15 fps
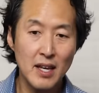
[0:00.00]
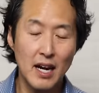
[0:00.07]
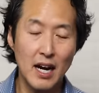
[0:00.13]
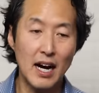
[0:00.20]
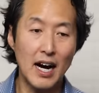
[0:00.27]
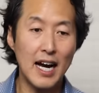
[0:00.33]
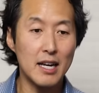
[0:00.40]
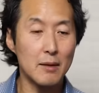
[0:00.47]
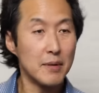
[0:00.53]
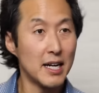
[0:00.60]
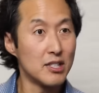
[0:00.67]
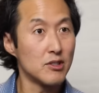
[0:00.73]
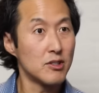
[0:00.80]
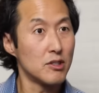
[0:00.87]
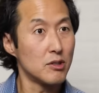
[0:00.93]
Uh, I had a
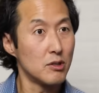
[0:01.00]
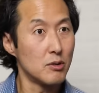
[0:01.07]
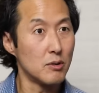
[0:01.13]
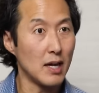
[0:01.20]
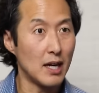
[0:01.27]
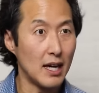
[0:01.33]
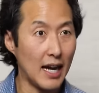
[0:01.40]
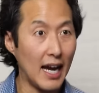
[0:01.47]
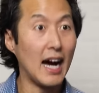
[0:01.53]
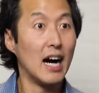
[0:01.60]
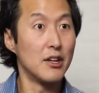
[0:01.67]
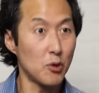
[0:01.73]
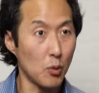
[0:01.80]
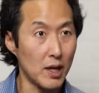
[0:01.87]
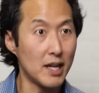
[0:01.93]
patient who uh,
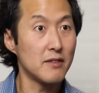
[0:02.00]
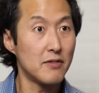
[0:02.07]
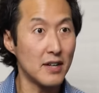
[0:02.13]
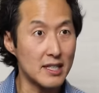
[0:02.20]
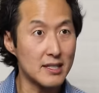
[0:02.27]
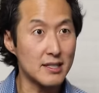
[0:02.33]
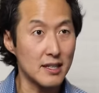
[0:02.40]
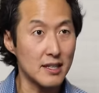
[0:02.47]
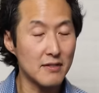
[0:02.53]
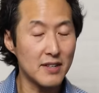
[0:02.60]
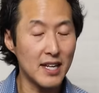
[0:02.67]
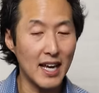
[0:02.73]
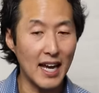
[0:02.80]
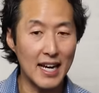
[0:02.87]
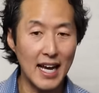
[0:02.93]
underwent a facelift
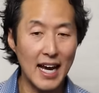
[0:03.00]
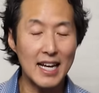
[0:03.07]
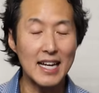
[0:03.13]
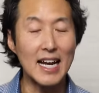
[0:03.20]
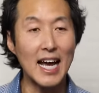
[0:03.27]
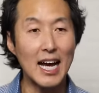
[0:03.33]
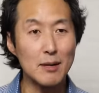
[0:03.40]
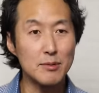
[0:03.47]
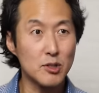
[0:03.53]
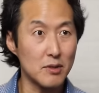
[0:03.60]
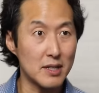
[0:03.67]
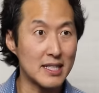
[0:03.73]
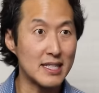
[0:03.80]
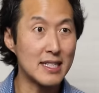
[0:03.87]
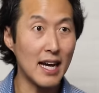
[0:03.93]
and had an
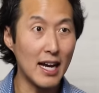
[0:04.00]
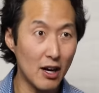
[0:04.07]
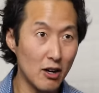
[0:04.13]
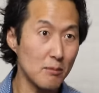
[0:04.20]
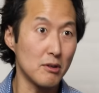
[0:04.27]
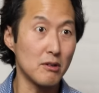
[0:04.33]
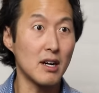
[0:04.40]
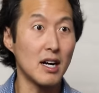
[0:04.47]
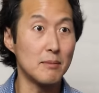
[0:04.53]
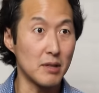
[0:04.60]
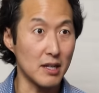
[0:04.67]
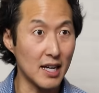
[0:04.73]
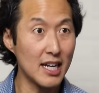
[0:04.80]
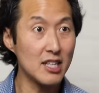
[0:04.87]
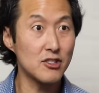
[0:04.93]
absolutely terrible
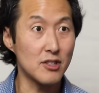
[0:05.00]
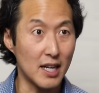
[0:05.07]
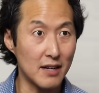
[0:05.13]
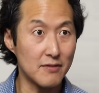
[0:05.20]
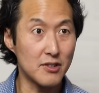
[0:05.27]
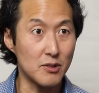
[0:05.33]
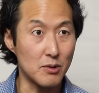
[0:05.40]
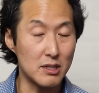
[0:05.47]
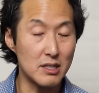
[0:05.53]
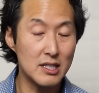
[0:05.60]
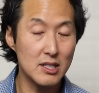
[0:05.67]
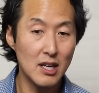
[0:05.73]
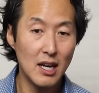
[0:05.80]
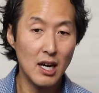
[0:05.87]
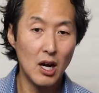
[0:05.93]
complication
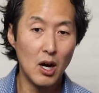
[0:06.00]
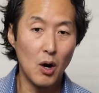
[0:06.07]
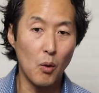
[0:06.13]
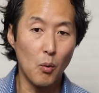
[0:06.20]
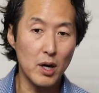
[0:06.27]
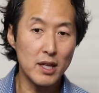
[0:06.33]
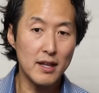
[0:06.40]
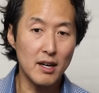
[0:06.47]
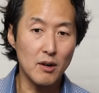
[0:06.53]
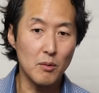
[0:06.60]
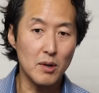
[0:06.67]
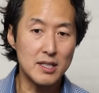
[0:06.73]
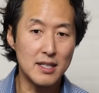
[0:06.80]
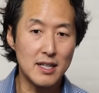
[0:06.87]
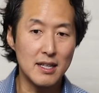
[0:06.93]
afterwards. One that
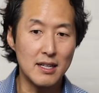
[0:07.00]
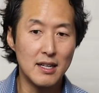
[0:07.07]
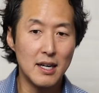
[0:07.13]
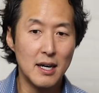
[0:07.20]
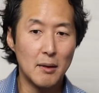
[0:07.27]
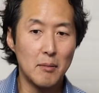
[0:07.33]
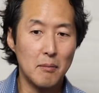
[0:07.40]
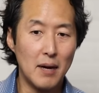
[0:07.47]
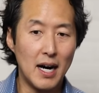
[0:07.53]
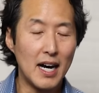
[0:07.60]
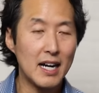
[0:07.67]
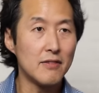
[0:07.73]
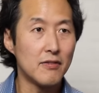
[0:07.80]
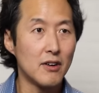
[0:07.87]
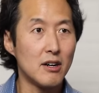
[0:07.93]
wasn't
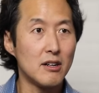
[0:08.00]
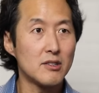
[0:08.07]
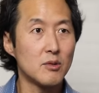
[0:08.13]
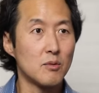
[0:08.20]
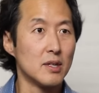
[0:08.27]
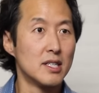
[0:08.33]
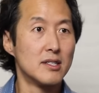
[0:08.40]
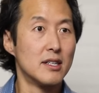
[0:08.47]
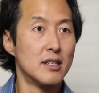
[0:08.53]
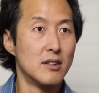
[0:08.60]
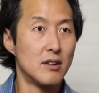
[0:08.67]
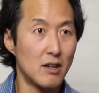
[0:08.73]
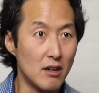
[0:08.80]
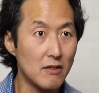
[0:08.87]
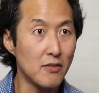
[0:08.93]
my fault, wasn't
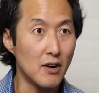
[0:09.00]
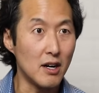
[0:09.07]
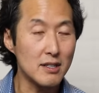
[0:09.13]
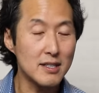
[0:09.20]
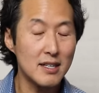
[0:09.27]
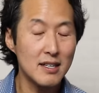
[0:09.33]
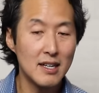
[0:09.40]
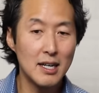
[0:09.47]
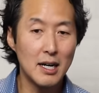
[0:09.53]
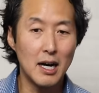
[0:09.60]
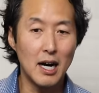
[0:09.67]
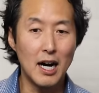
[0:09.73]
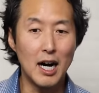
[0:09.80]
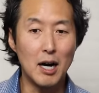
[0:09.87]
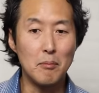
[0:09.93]
her fault,
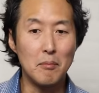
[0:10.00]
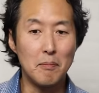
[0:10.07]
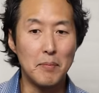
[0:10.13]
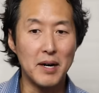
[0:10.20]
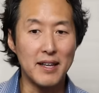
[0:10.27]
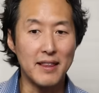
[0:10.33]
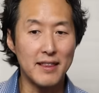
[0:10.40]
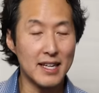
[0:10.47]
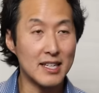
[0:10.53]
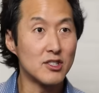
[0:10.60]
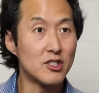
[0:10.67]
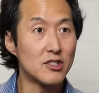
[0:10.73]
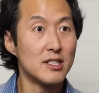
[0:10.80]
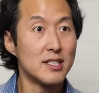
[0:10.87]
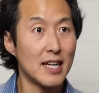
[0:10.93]
um, but
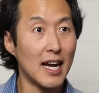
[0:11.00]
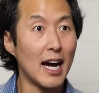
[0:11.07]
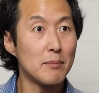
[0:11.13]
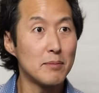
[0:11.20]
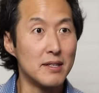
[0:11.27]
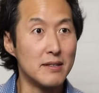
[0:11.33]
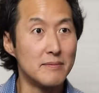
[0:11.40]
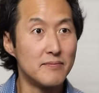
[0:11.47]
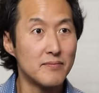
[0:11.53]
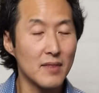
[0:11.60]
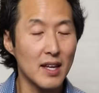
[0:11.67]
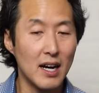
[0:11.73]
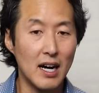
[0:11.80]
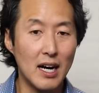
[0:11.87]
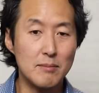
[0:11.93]
things just happen.
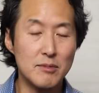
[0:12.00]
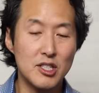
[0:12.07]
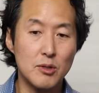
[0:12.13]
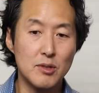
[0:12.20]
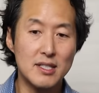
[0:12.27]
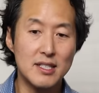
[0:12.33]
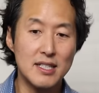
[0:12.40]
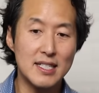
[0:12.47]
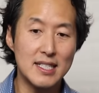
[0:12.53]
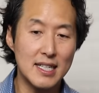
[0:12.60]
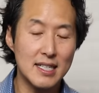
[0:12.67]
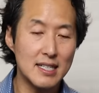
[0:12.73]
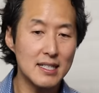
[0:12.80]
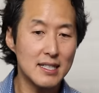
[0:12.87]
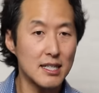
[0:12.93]
Um, she was a
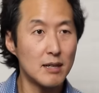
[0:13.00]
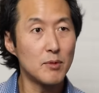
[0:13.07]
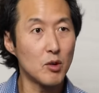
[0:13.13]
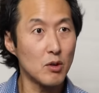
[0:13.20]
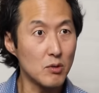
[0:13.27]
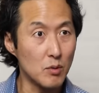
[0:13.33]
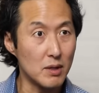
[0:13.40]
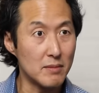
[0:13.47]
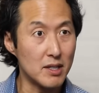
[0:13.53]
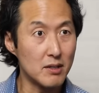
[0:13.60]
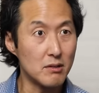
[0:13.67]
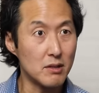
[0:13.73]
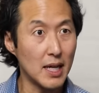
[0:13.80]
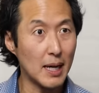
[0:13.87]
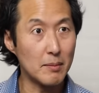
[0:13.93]
sixty-some-year-old woman
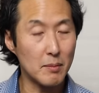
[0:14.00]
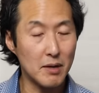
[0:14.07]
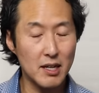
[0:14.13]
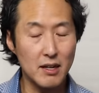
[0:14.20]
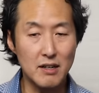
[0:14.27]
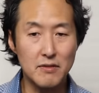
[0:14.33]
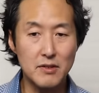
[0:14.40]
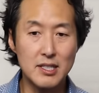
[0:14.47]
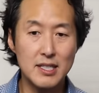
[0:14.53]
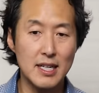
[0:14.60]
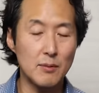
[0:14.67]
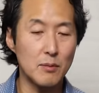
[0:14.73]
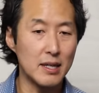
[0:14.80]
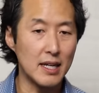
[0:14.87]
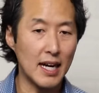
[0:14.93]
who came to my office.
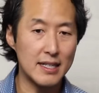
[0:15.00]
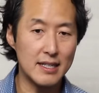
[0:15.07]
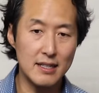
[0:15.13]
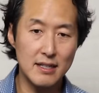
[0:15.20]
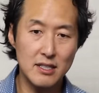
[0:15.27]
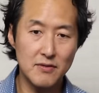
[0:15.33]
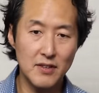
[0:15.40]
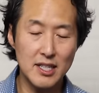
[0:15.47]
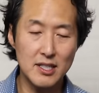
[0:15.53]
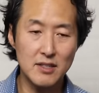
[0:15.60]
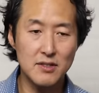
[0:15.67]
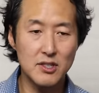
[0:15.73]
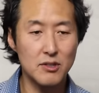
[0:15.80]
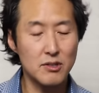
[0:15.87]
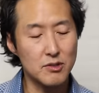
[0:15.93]
I, I did this
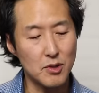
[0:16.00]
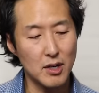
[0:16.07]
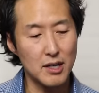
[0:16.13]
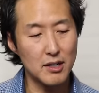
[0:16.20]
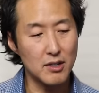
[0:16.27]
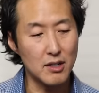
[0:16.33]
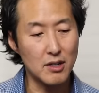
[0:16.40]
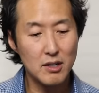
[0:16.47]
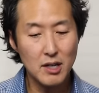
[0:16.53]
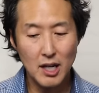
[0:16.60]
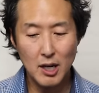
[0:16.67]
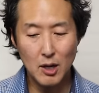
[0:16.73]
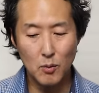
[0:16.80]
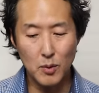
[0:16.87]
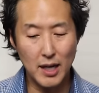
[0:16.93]
facelift surgery on her.
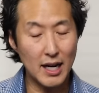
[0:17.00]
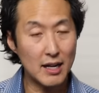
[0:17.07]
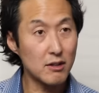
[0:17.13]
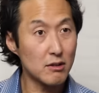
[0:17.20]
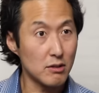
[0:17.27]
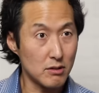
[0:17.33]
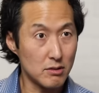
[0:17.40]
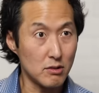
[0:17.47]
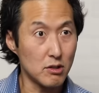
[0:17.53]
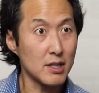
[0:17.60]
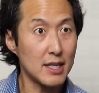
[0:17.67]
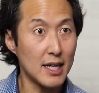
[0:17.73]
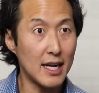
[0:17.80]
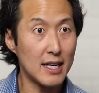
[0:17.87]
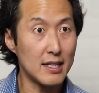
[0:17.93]
We had her
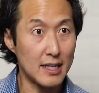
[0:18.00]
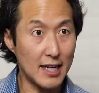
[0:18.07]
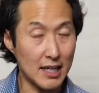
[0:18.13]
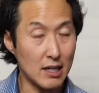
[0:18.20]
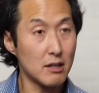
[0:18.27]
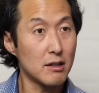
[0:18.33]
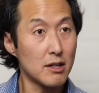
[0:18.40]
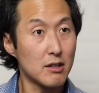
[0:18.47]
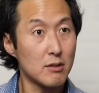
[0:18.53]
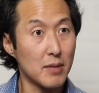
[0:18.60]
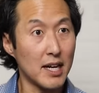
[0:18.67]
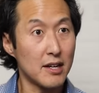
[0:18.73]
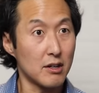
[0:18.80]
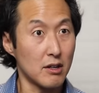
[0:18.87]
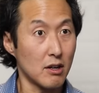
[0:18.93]
looked at and, and cleared
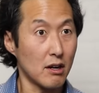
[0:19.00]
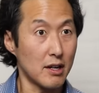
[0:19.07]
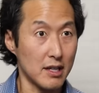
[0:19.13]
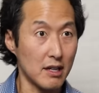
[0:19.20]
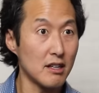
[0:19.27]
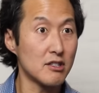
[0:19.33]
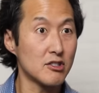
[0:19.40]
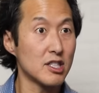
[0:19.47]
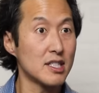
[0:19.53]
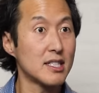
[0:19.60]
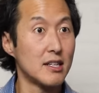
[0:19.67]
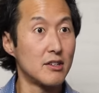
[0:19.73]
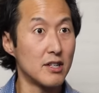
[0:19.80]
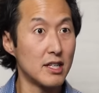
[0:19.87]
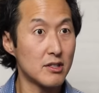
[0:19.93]
by her cardiologist
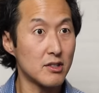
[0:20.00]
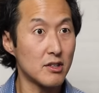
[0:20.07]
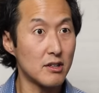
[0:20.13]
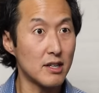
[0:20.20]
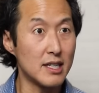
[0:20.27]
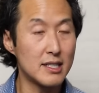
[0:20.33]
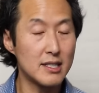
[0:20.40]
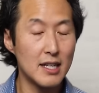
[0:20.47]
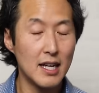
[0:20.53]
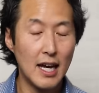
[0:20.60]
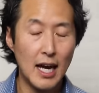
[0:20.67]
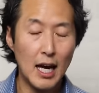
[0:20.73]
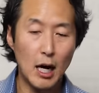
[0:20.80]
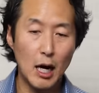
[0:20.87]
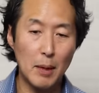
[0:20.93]
and her internist.
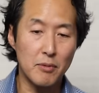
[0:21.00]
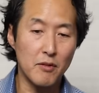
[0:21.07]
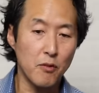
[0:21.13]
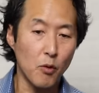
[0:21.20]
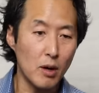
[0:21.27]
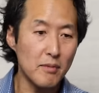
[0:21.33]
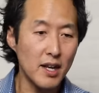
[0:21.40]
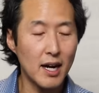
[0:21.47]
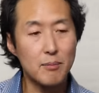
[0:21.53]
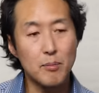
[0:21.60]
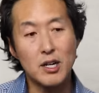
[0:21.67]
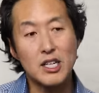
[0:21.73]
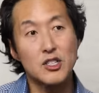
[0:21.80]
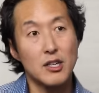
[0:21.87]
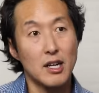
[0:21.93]
I performed the
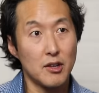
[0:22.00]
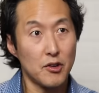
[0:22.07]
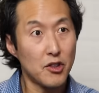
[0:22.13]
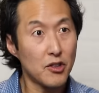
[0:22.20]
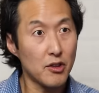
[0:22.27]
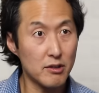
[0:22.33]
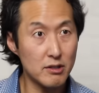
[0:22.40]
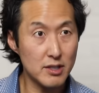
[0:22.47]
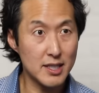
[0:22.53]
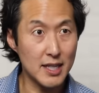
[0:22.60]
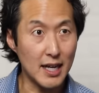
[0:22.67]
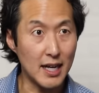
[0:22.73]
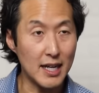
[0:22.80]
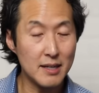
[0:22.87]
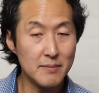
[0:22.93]
operation on a
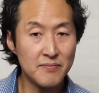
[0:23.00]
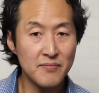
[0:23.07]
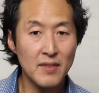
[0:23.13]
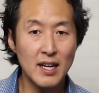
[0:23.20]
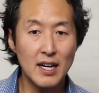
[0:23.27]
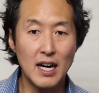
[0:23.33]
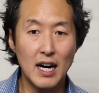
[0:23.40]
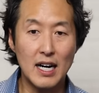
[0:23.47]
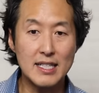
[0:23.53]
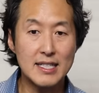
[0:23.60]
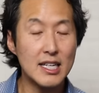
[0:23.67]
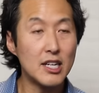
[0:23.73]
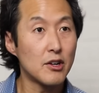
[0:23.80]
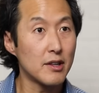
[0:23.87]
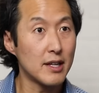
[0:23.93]
Thursday, uh,
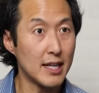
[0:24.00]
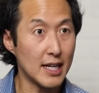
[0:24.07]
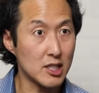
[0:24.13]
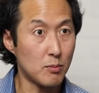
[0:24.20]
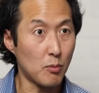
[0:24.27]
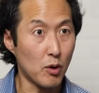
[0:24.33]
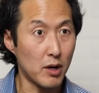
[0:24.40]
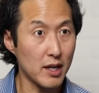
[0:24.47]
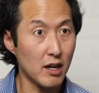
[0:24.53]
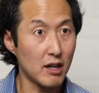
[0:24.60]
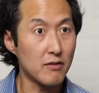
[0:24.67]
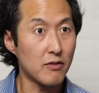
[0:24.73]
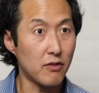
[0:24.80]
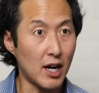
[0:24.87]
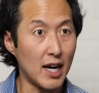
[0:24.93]
see her the next morning
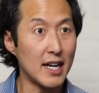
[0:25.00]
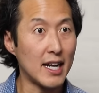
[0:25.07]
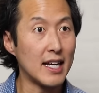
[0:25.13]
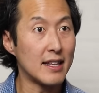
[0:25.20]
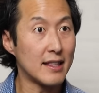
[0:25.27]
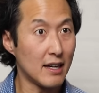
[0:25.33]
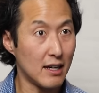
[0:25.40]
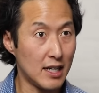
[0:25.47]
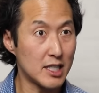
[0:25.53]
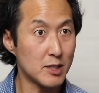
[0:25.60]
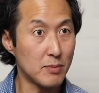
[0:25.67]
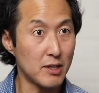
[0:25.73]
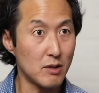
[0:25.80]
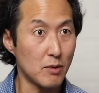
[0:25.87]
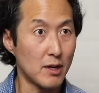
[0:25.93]
on Friday at the
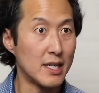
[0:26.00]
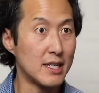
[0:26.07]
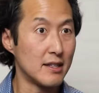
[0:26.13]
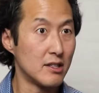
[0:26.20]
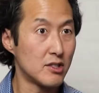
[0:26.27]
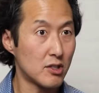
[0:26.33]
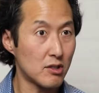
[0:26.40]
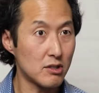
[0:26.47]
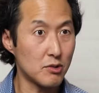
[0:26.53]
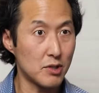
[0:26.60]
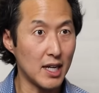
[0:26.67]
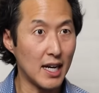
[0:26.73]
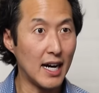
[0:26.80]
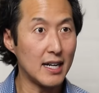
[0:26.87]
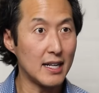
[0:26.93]
hospital where I did the
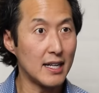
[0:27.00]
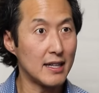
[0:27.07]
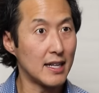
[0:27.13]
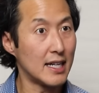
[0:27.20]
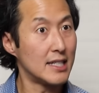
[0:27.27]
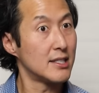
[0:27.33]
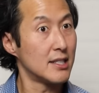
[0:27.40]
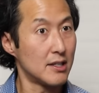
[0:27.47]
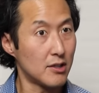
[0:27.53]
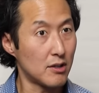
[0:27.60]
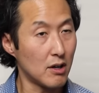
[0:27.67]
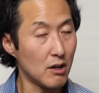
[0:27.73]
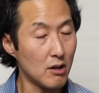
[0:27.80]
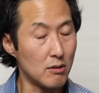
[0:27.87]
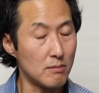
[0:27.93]
surgery at, and then I sent her
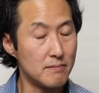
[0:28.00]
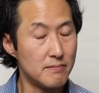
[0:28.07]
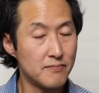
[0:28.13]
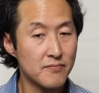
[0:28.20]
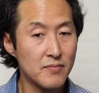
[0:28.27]
home.